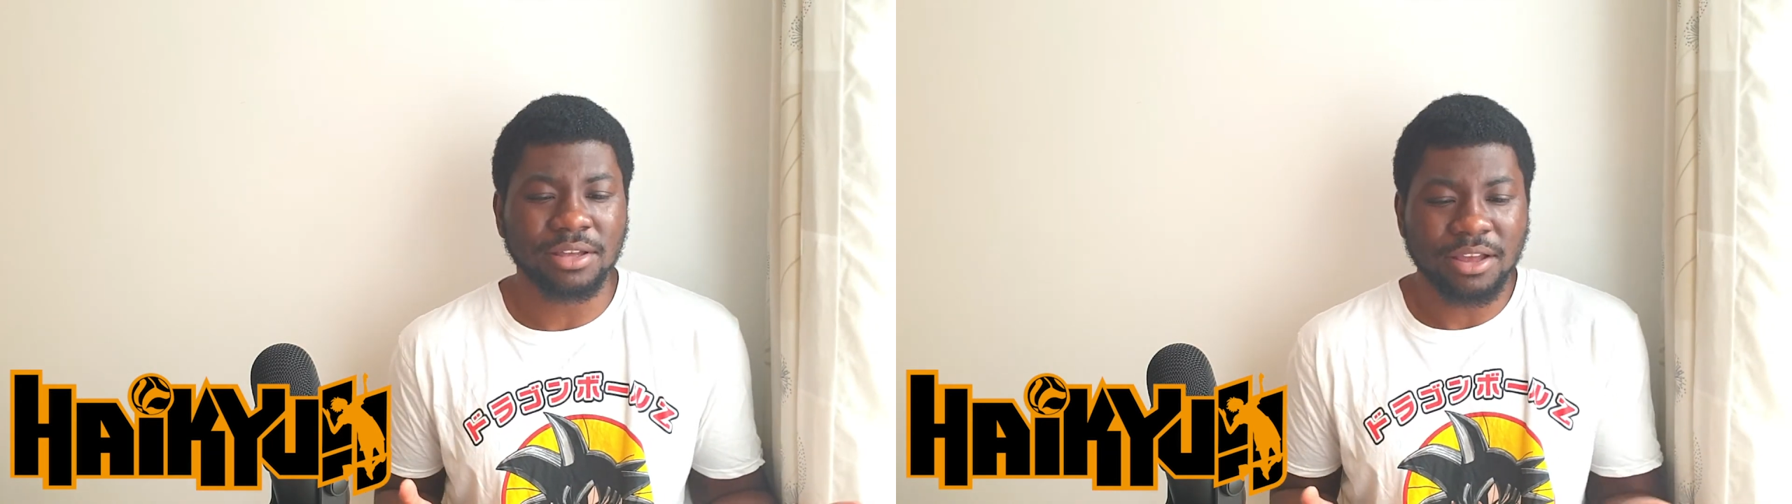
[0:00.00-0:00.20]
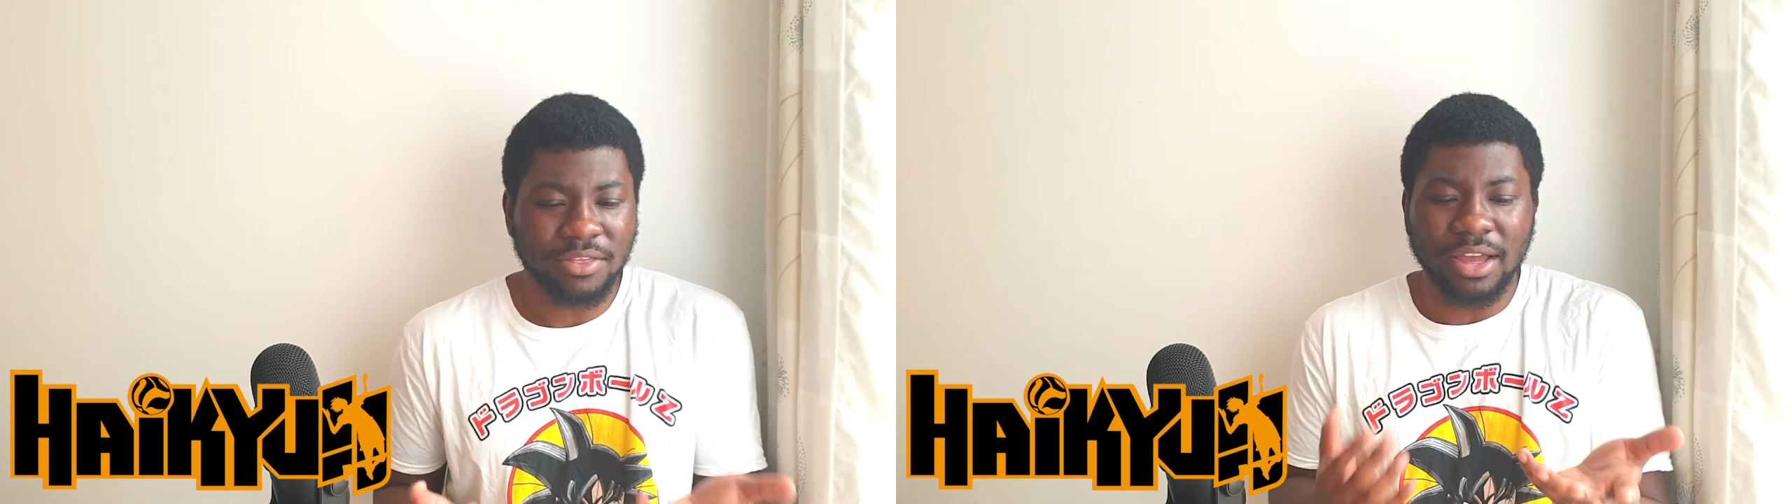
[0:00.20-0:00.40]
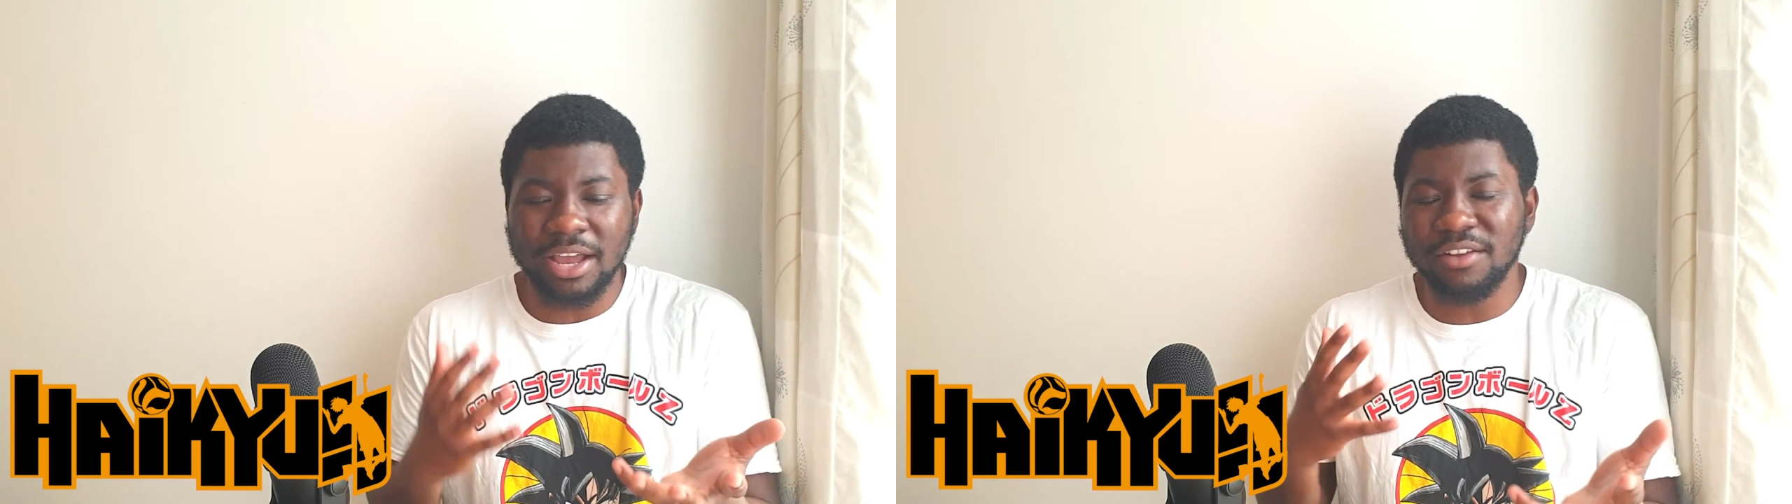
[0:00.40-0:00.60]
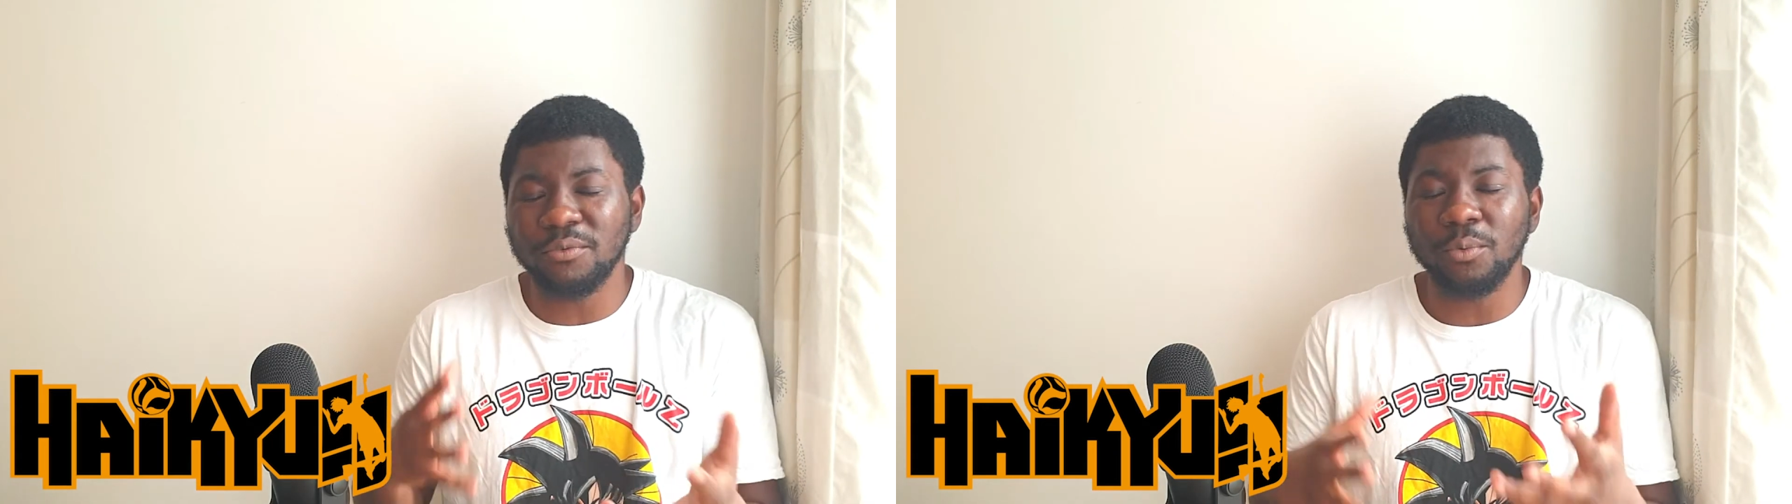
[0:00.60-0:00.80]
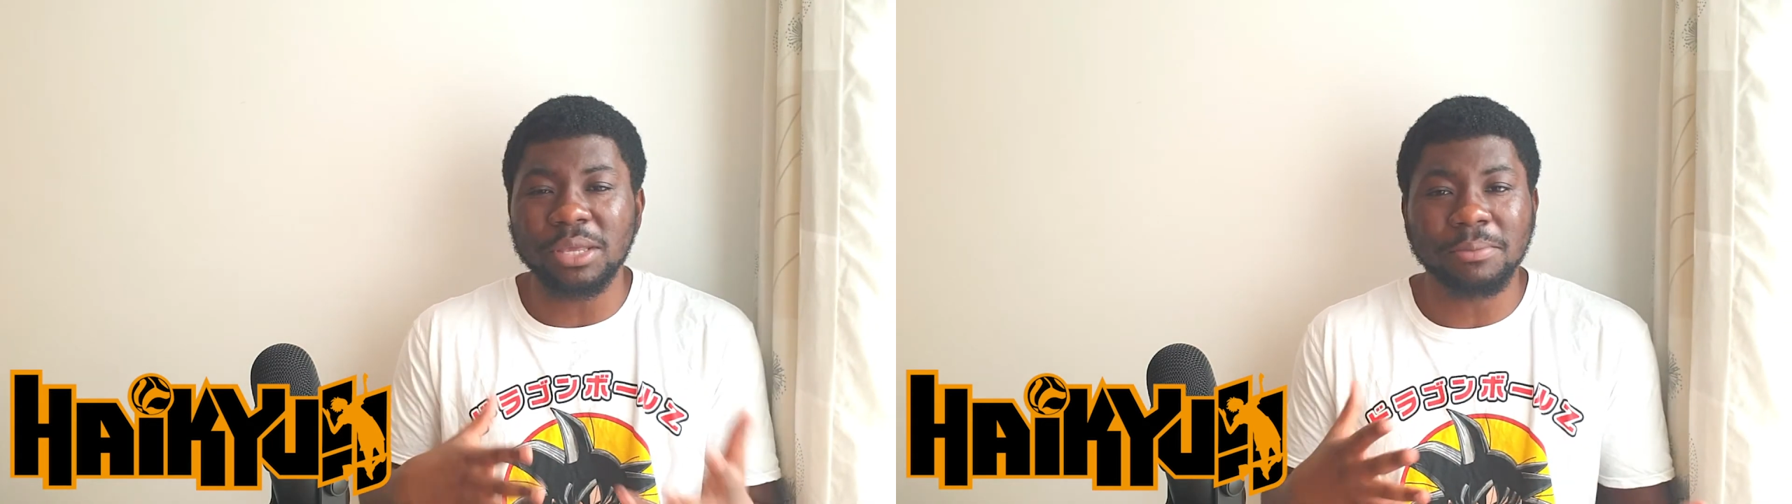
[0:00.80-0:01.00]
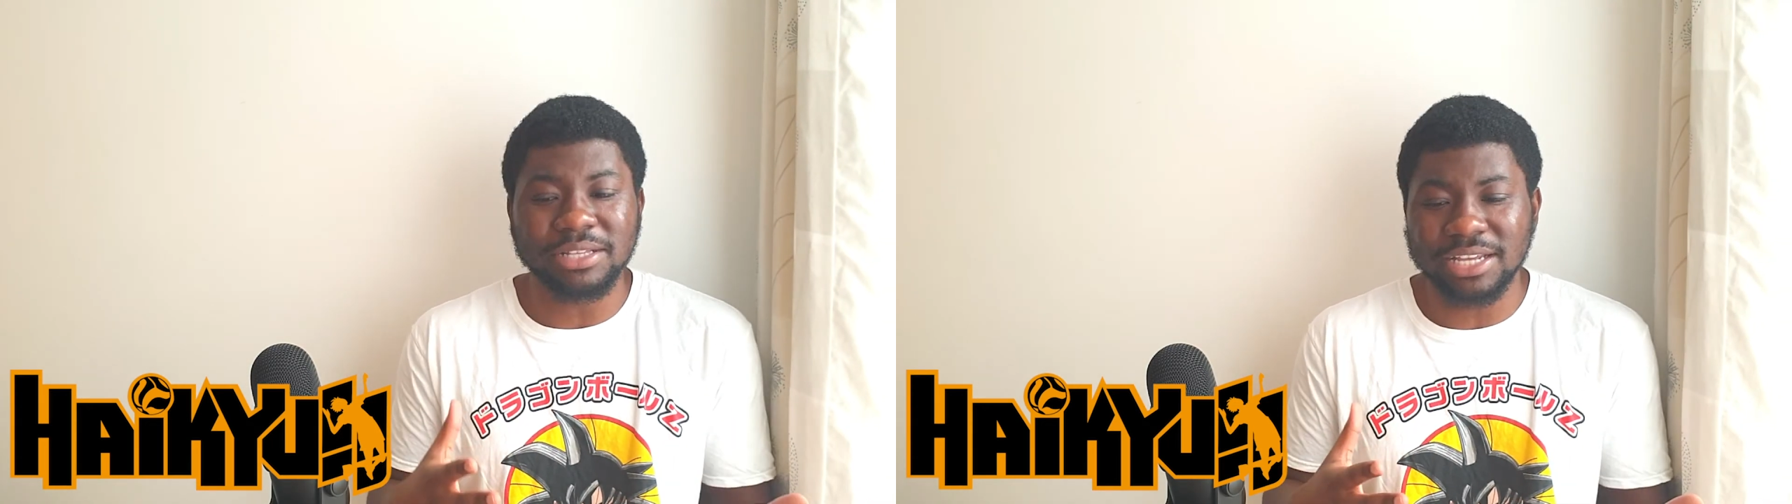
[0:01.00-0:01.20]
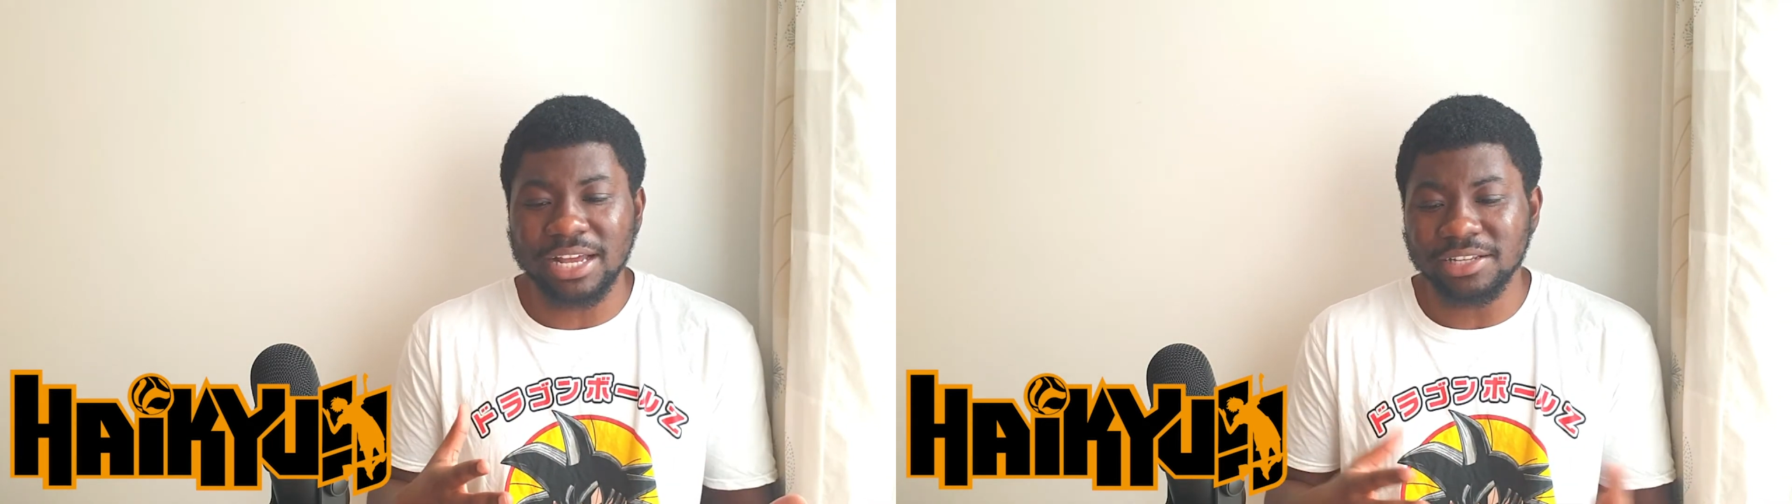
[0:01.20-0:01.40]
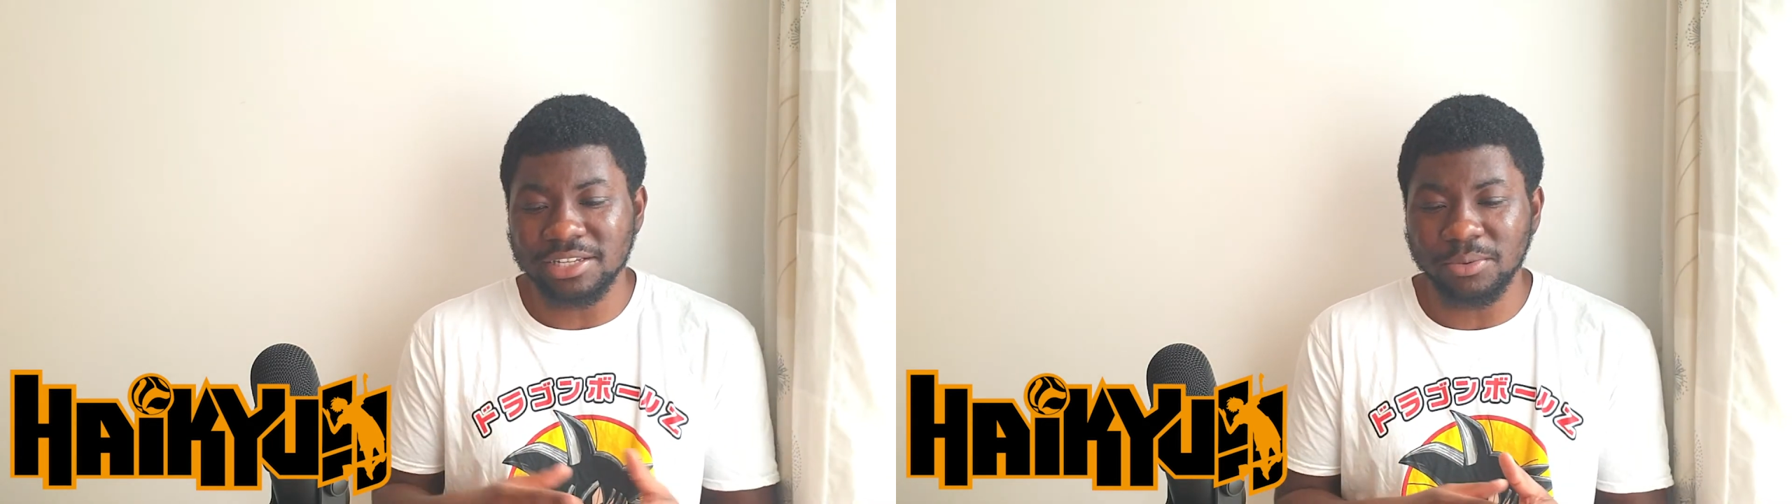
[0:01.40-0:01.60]
and that kind of we
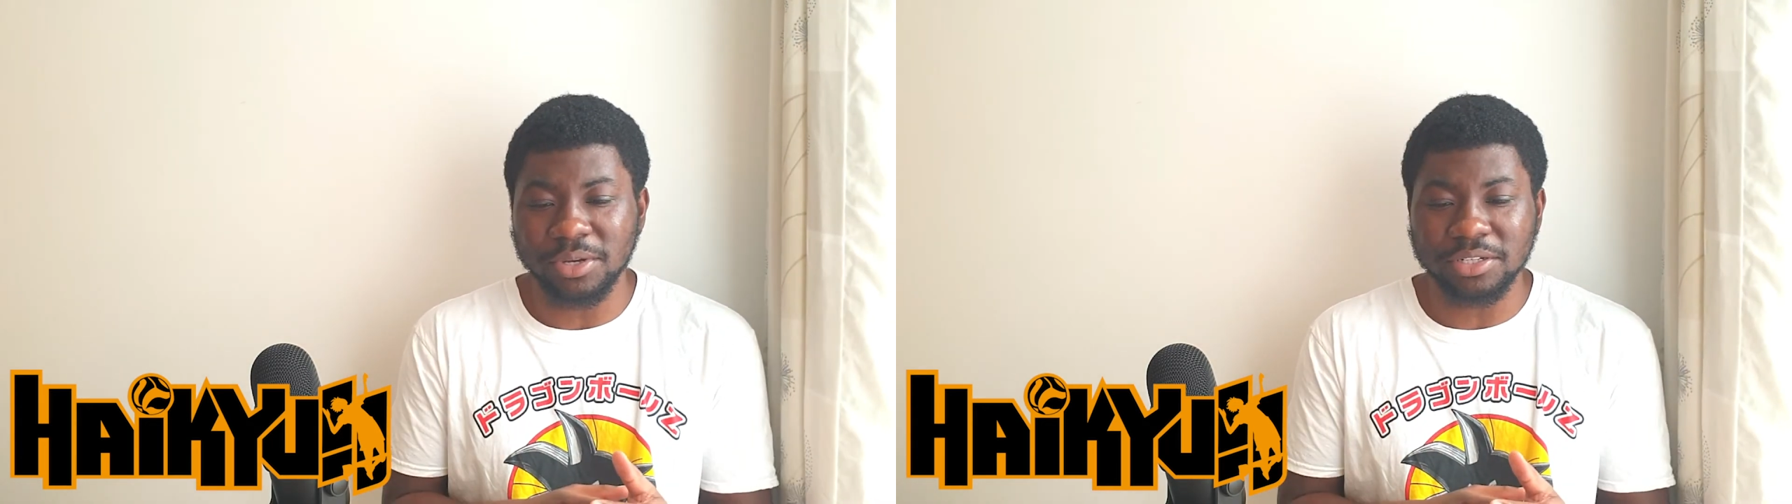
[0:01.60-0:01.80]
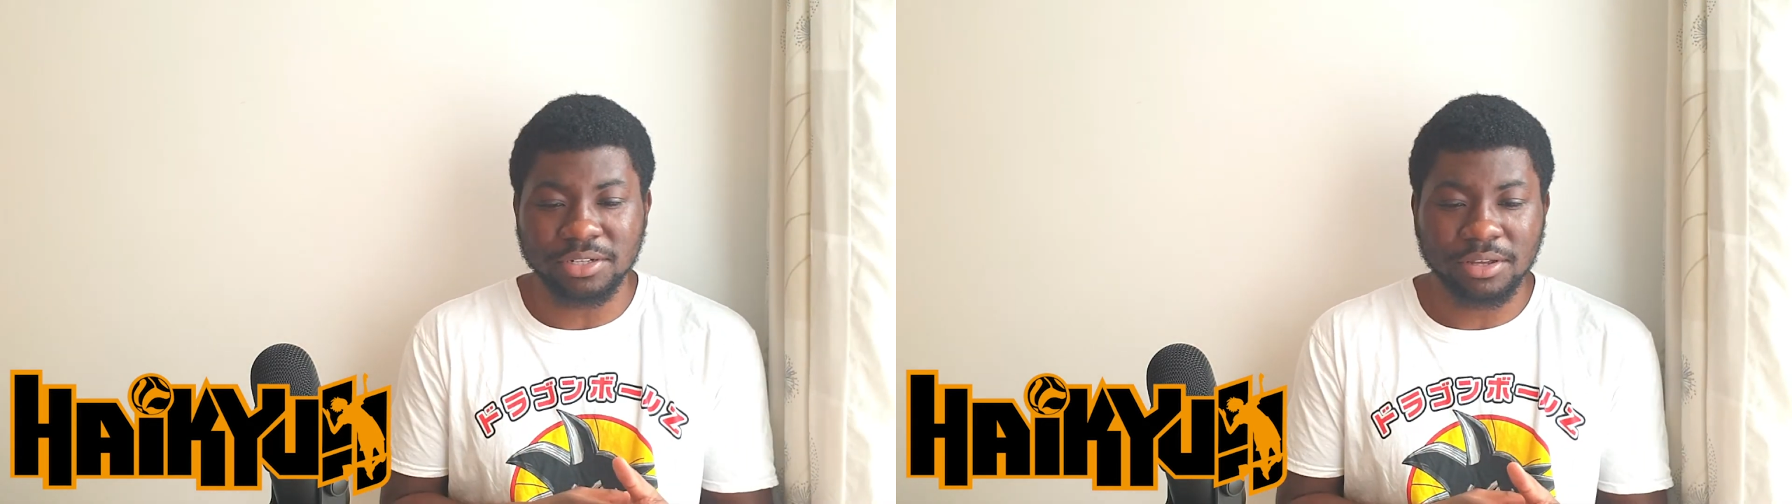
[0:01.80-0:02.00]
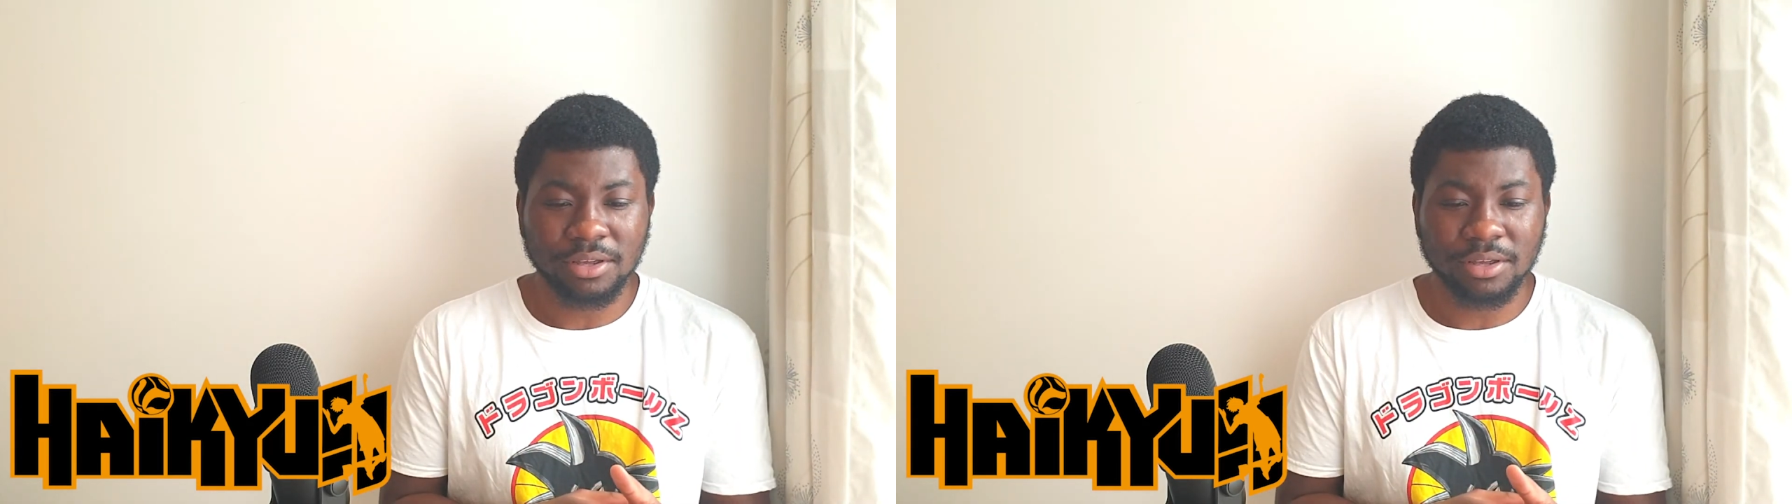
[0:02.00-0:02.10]
mentality which